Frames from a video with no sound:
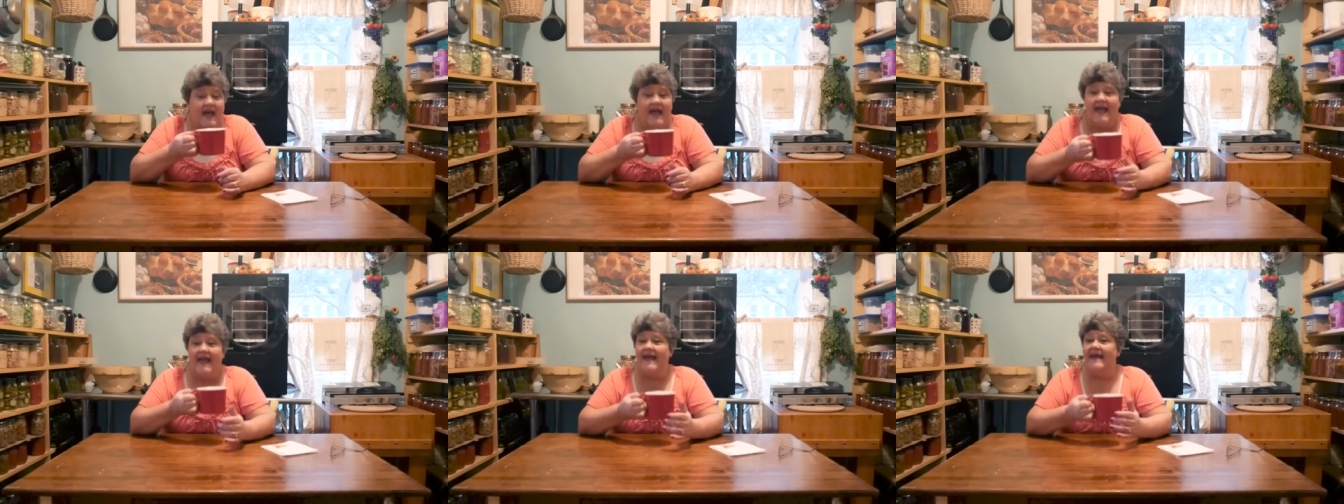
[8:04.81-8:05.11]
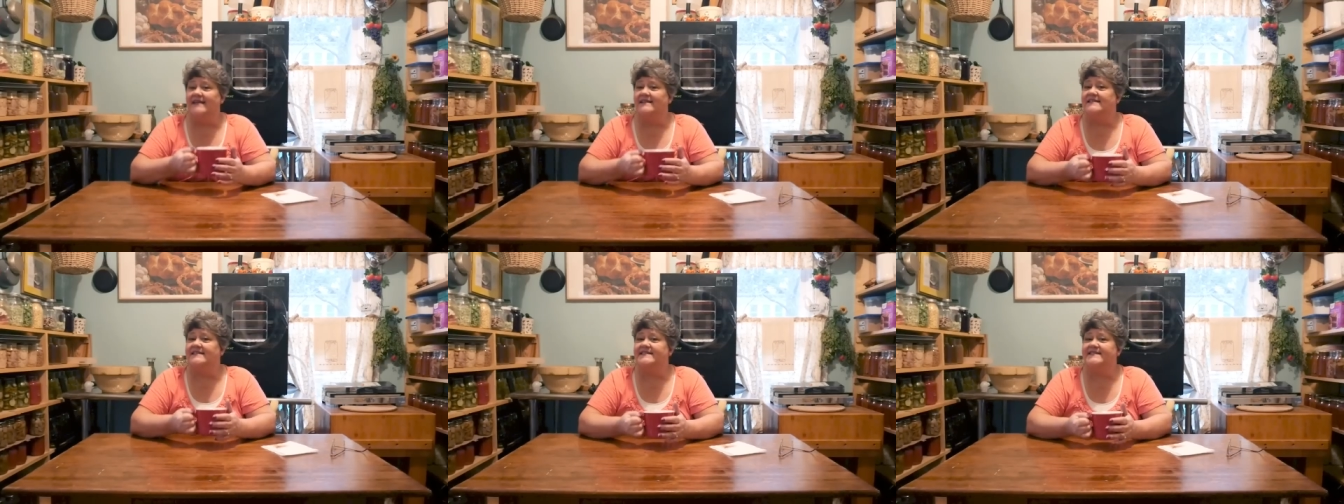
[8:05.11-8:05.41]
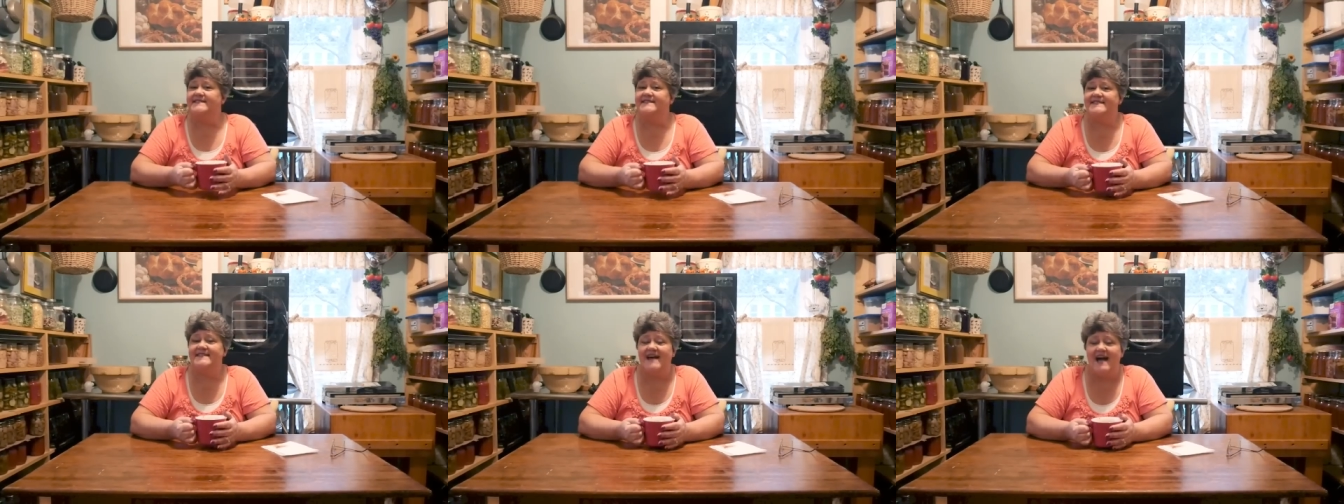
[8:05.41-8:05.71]
And
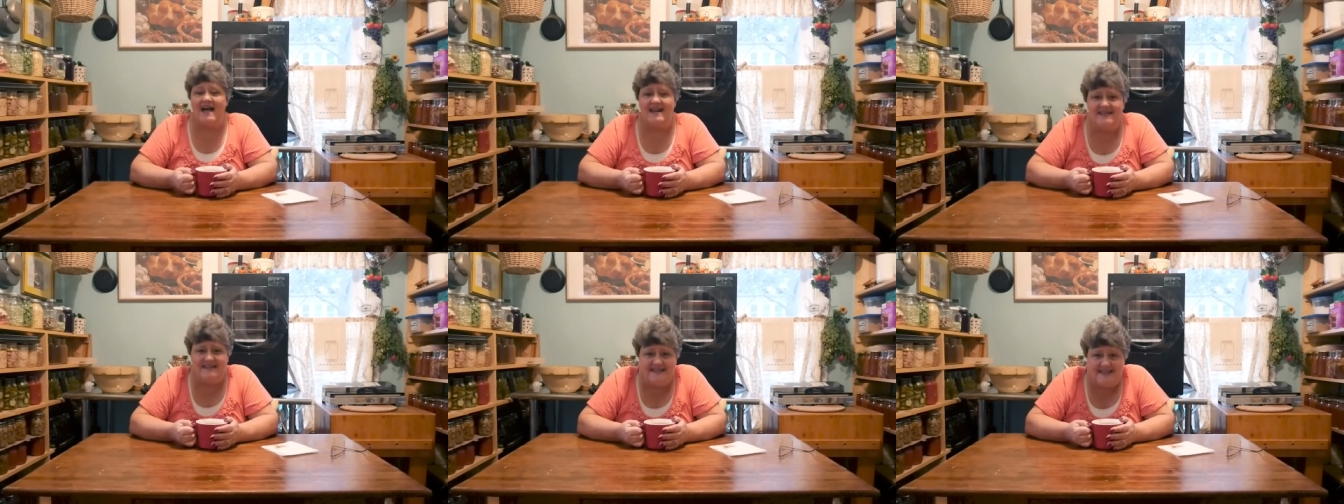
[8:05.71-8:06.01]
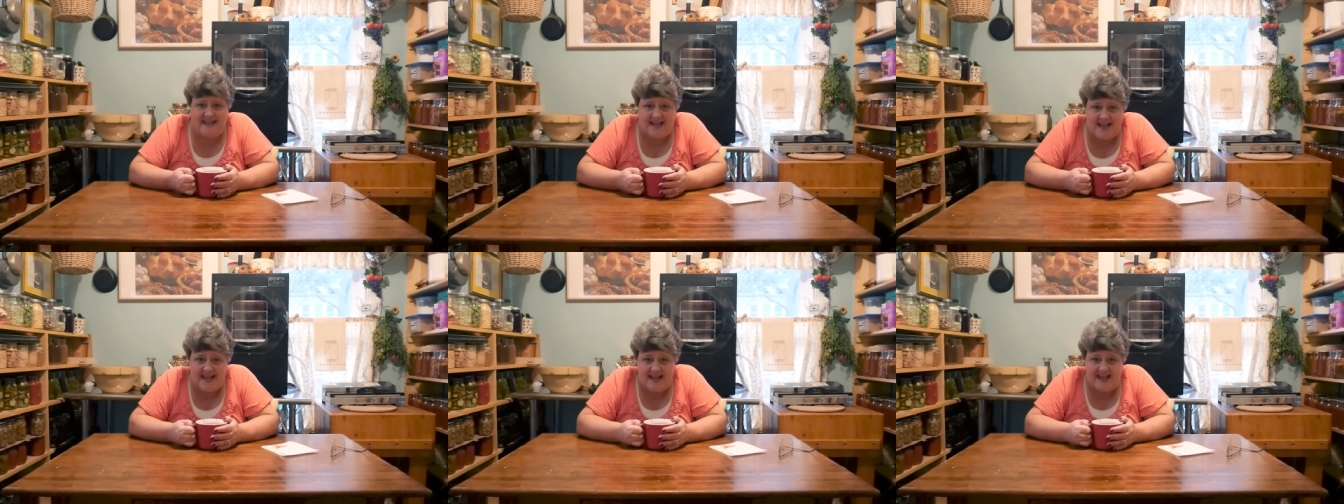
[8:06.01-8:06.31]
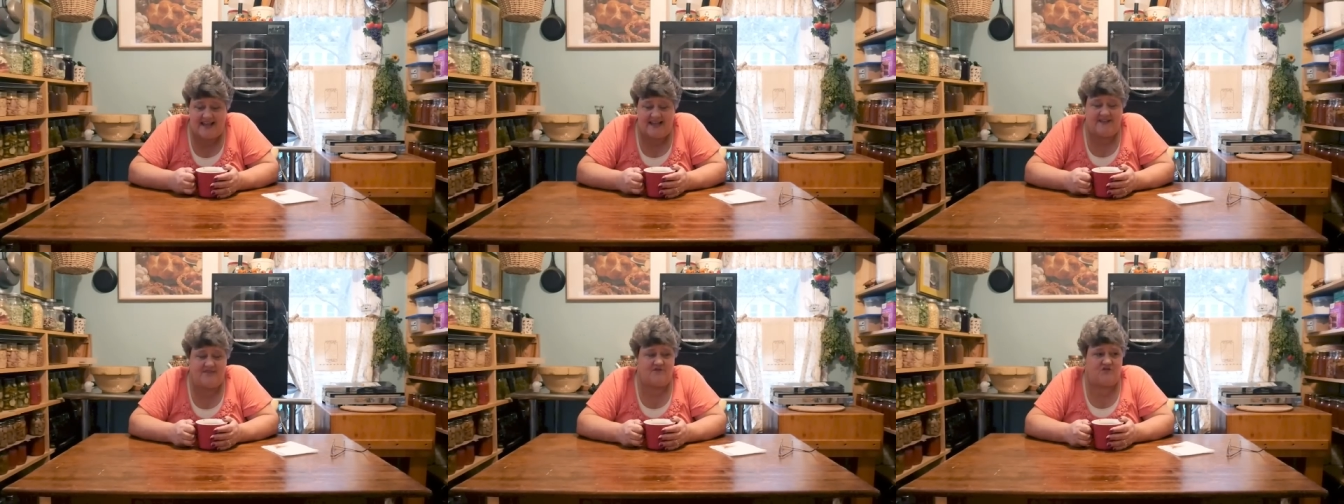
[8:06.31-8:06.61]

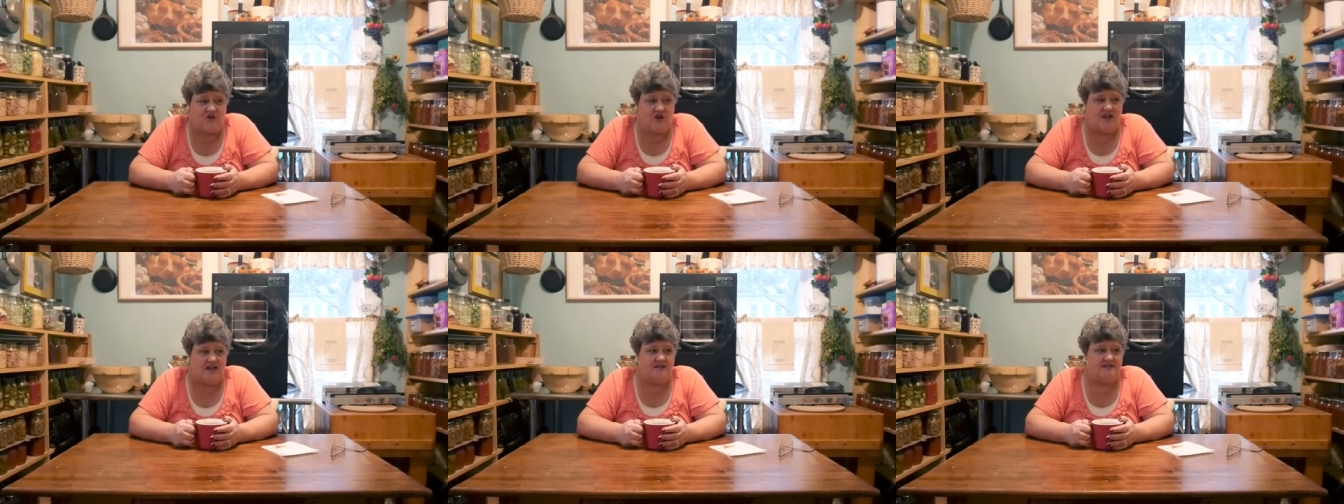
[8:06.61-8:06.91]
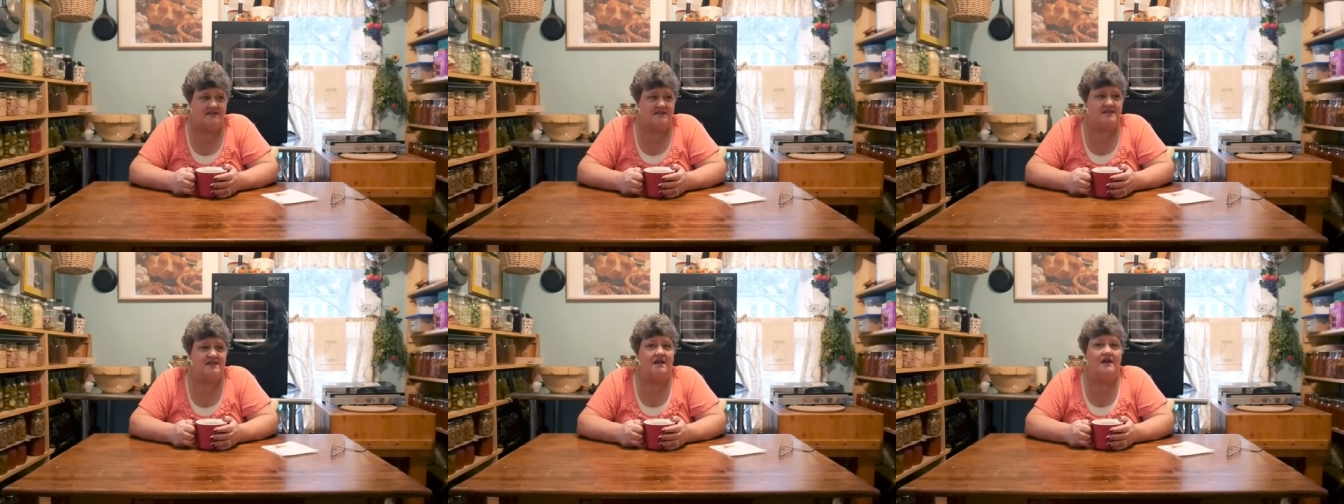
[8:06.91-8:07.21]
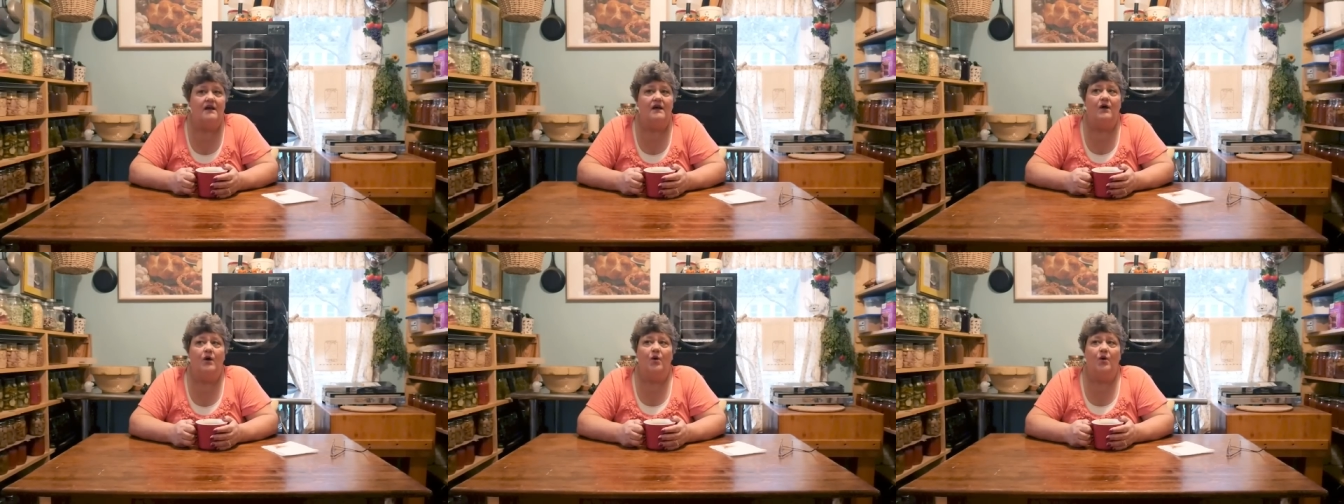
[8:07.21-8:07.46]
Sunday, friends,